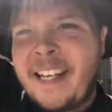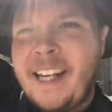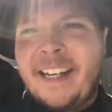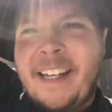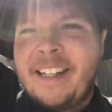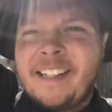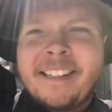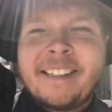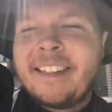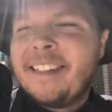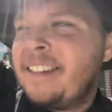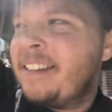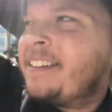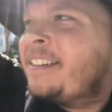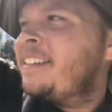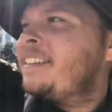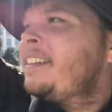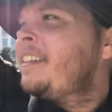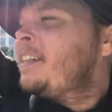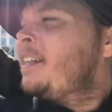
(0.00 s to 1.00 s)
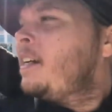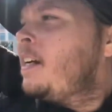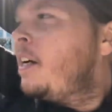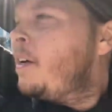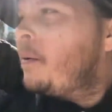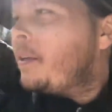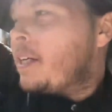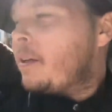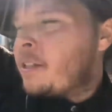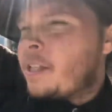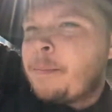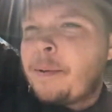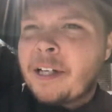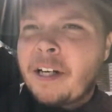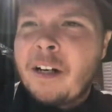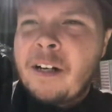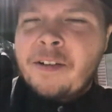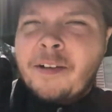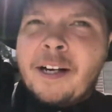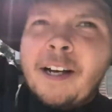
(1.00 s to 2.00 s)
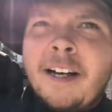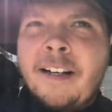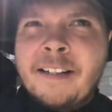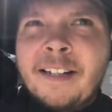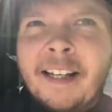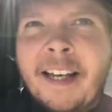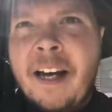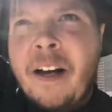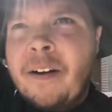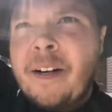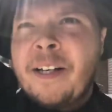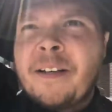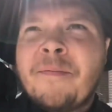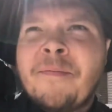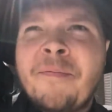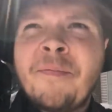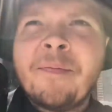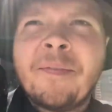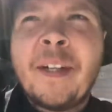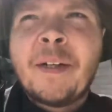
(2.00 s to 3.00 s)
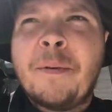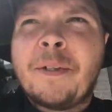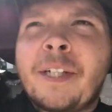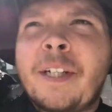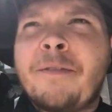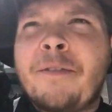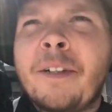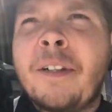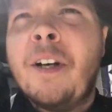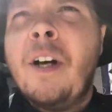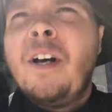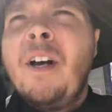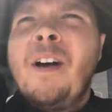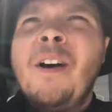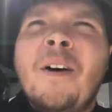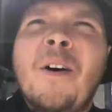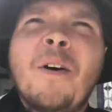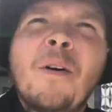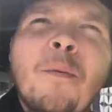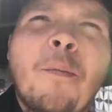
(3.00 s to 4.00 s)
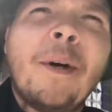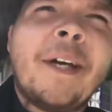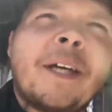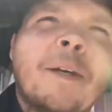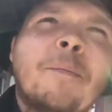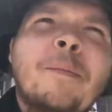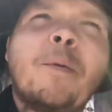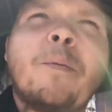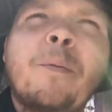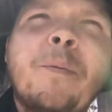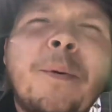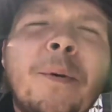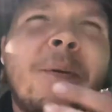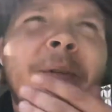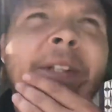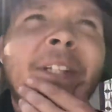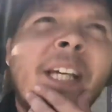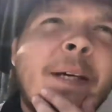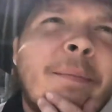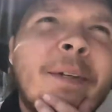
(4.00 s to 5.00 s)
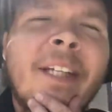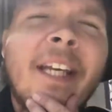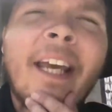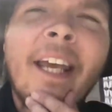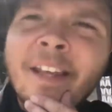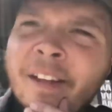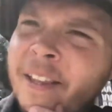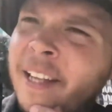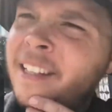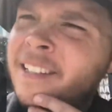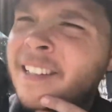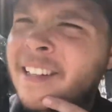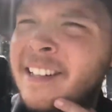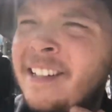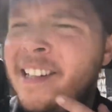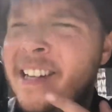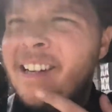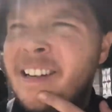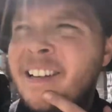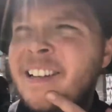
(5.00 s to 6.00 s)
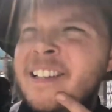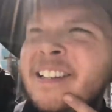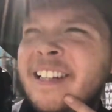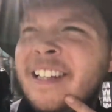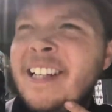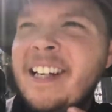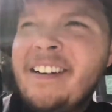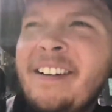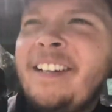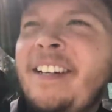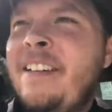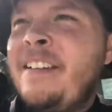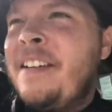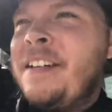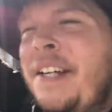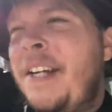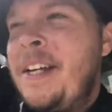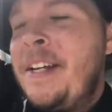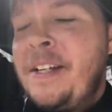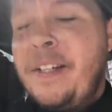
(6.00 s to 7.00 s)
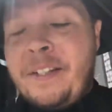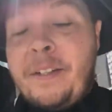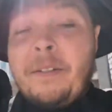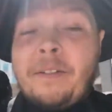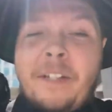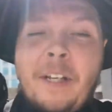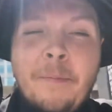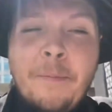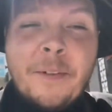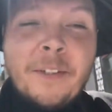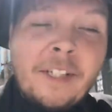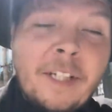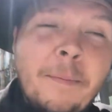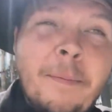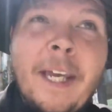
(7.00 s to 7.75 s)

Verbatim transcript: any sense. When I was up in Contra Costa County, it was like, oh, wait, but when we were in San Mateo, that's not Santa Clara County. So some, some